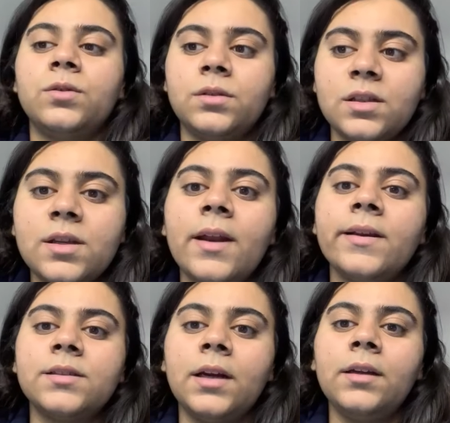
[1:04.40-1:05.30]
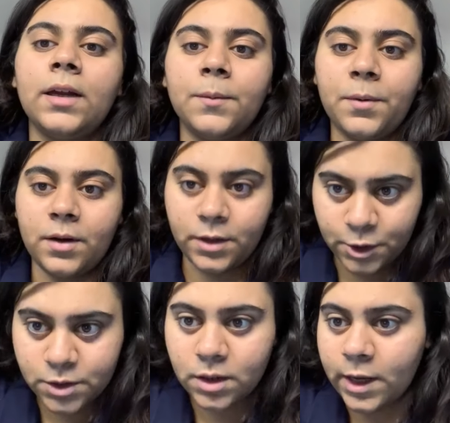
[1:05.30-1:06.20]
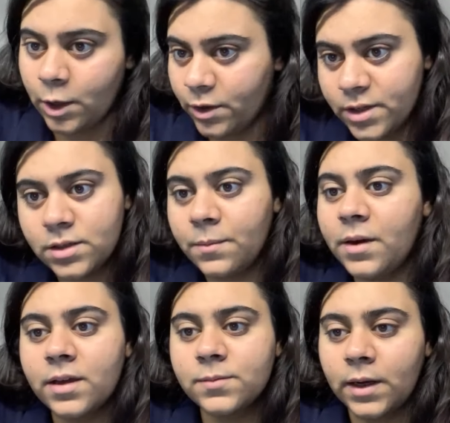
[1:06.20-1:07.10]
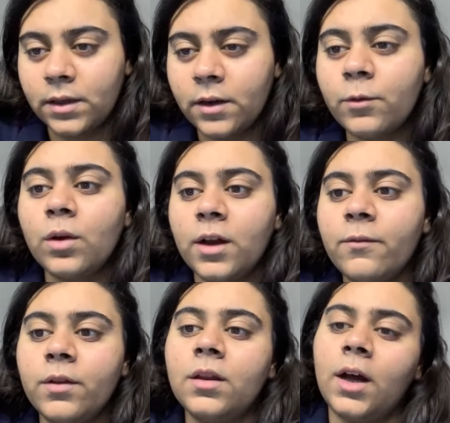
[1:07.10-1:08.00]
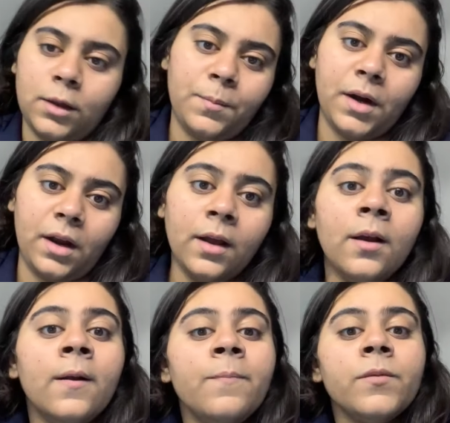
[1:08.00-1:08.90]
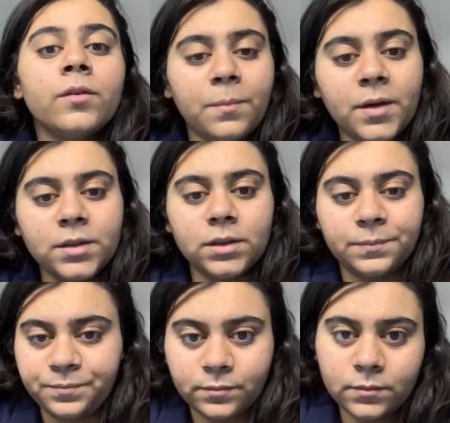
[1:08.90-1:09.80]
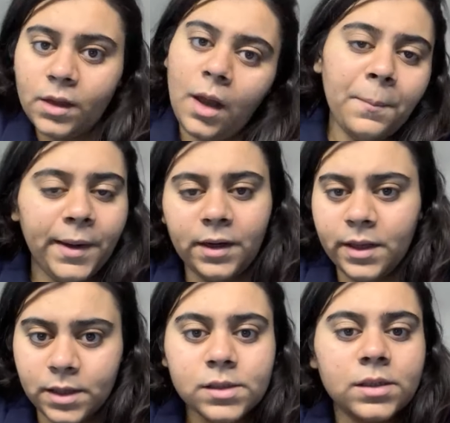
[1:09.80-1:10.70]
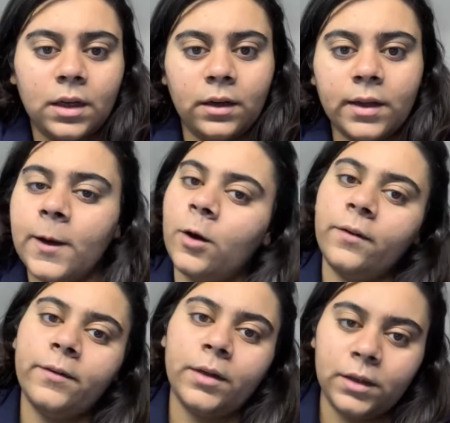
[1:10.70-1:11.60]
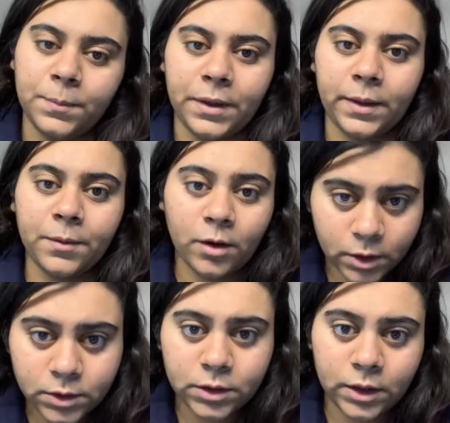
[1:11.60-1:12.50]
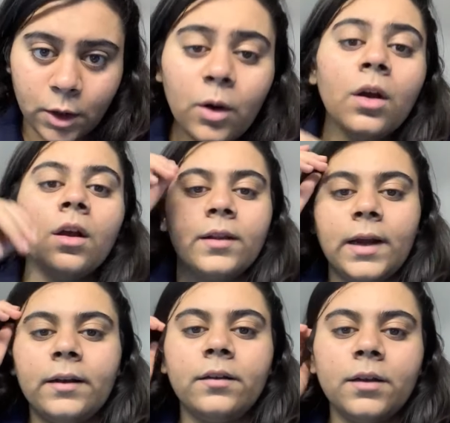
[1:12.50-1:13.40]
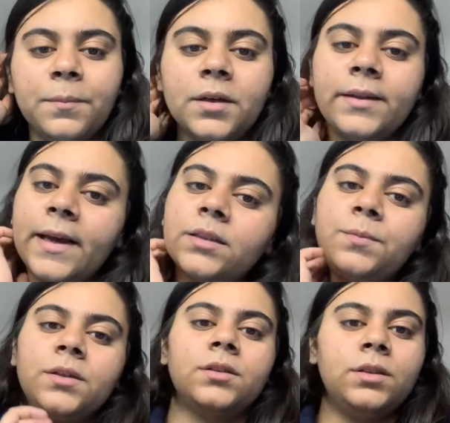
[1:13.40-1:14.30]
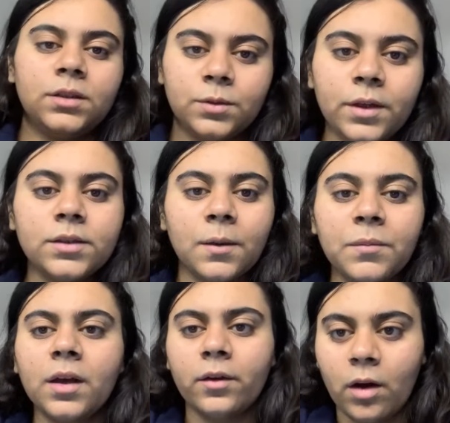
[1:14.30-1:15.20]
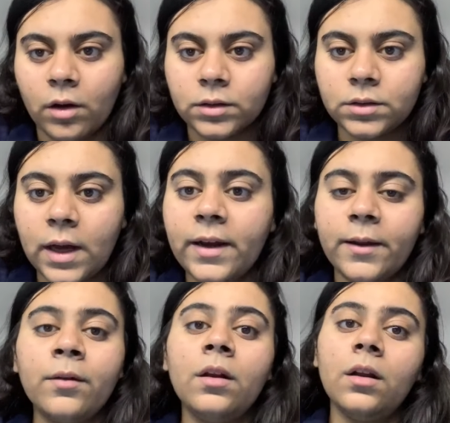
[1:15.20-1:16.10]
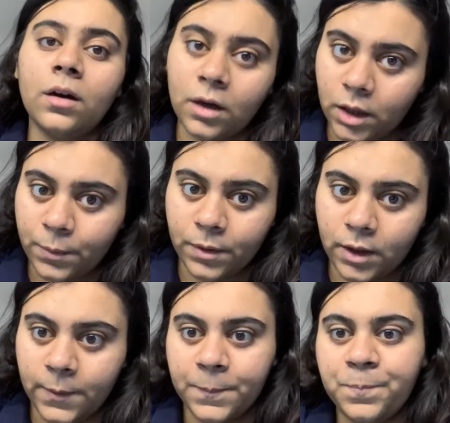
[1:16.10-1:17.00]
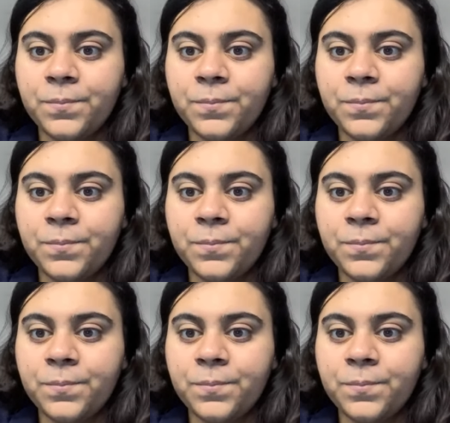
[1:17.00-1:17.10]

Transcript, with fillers: to such an extent that a petitioner cannot reasonably expected to live with the other party. So person mentally insane cannot do another party because you know that the next person is doing something wrongs and he will hurt her